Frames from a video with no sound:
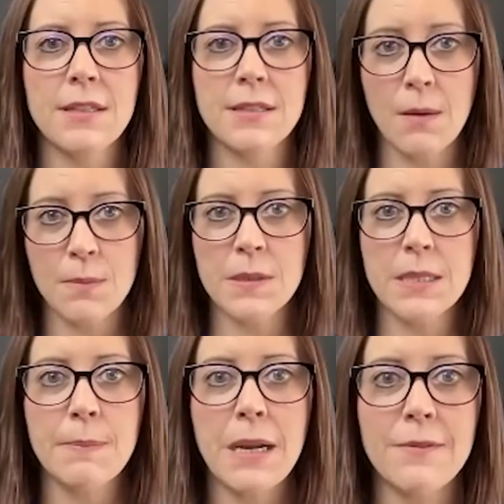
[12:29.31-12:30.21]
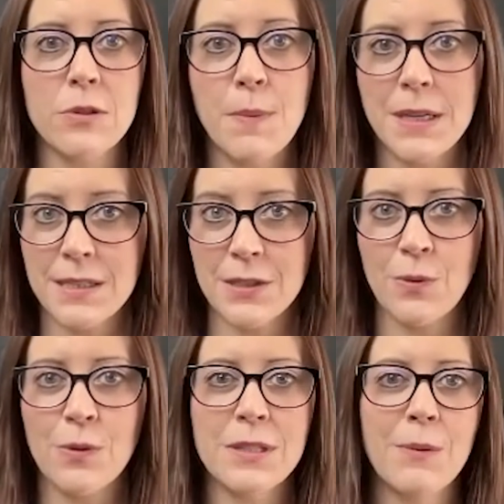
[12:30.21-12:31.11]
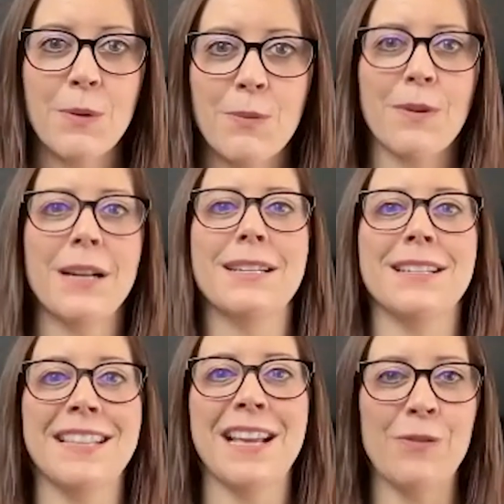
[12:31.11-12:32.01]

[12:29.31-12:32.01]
assumption sometimes with business owners that when we're ready to sell,